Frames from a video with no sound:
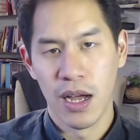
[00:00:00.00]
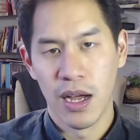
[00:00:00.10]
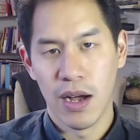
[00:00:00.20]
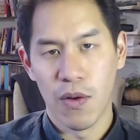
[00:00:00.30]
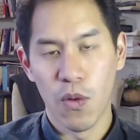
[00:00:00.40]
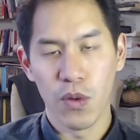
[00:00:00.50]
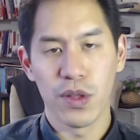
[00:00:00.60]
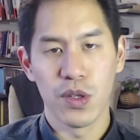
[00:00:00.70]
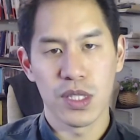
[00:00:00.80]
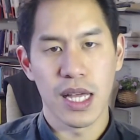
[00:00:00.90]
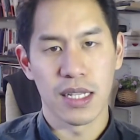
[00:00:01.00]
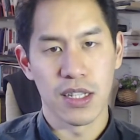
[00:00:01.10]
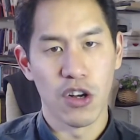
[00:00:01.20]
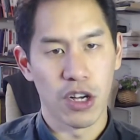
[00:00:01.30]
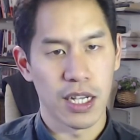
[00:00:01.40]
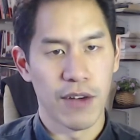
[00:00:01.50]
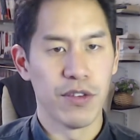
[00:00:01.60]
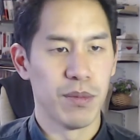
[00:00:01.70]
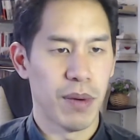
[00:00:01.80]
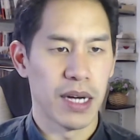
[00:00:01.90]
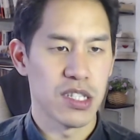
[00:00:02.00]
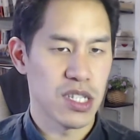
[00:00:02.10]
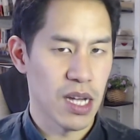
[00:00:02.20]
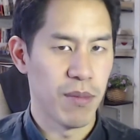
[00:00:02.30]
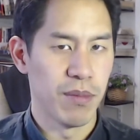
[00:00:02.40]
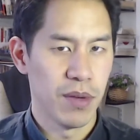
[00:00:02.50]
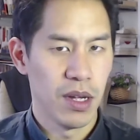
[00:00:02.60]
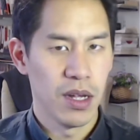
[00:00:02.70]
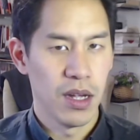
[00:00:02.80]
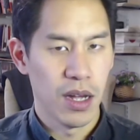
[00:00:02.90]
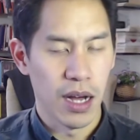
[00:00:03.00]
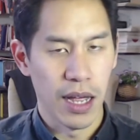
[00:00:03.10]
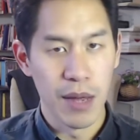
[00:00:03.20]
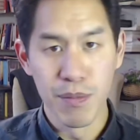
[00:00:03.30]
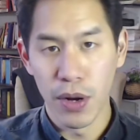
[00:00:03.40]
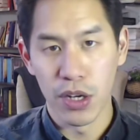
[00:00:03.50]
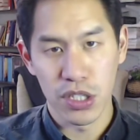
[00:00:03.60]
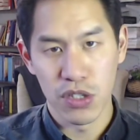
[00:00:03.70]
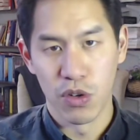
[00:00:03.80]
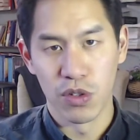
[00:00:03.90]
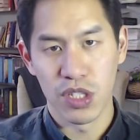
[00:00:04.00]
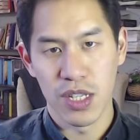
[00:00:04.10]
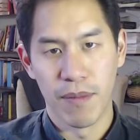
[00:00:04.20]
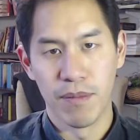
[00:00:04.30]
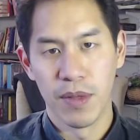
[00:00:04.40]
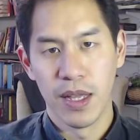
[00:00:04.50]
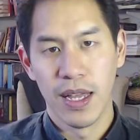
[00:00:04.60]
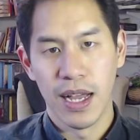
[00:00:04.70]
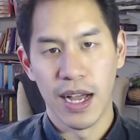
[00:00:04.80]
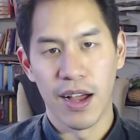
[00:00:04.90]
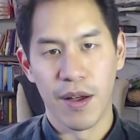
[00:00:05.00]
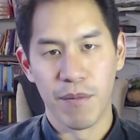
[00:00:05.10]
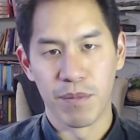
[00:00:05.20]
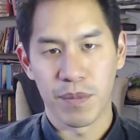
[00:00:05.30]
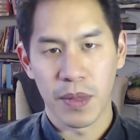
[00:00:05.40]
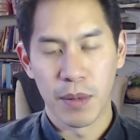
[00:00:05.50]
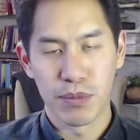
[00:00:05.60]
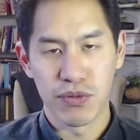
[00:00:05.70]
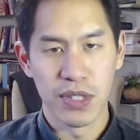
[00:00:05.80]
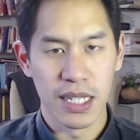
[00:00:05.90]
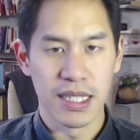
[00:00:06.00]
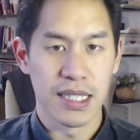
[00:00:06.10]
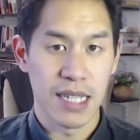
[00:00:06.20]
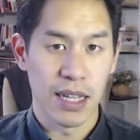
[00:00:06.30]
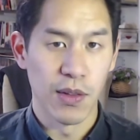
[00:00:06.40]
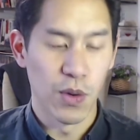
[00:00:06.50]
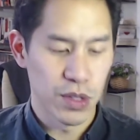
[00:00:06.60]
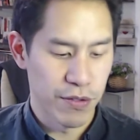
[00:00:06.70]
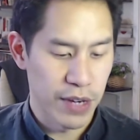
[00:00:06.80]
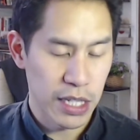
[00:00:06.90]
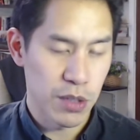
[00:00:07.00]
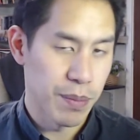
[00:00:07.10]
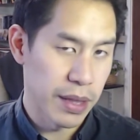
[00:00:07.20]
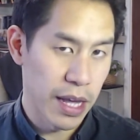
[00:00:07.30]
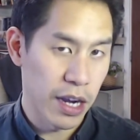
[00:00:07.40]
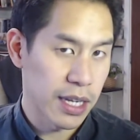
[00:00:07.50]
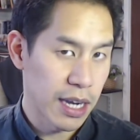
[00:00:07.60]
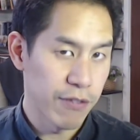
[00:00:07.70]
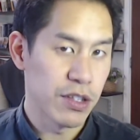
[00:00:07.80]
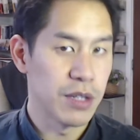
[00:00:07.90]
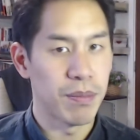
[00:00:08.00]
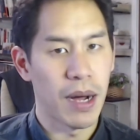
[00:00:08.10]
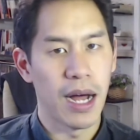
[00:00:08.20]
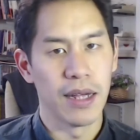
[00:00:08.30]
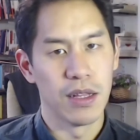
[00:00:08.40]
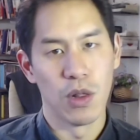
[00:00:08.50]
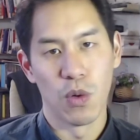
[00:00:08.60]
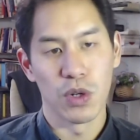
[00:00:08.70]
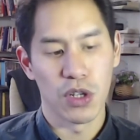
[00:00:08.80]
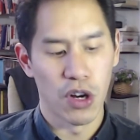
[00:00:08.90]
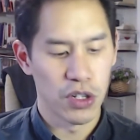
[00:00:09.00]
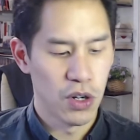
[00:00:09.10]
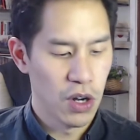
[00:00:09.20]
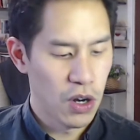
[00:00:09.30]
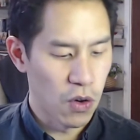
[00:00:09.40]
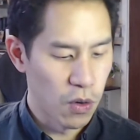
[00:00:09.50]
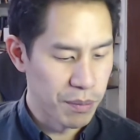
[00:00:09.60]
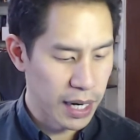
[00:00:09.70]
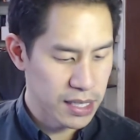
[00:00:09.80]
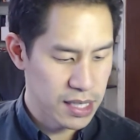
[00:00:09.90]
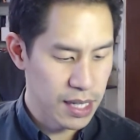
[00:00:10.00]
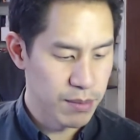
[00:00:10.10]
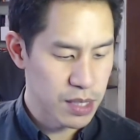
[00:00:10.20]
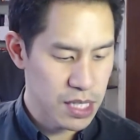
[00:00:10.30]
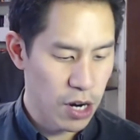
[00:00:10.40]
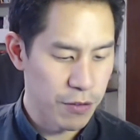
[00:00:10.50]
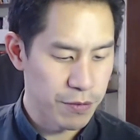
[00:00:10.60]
all those things are not governed by some impersonal, some pre-existing laws of nature, but they are governed by the Lord God Almighty himself.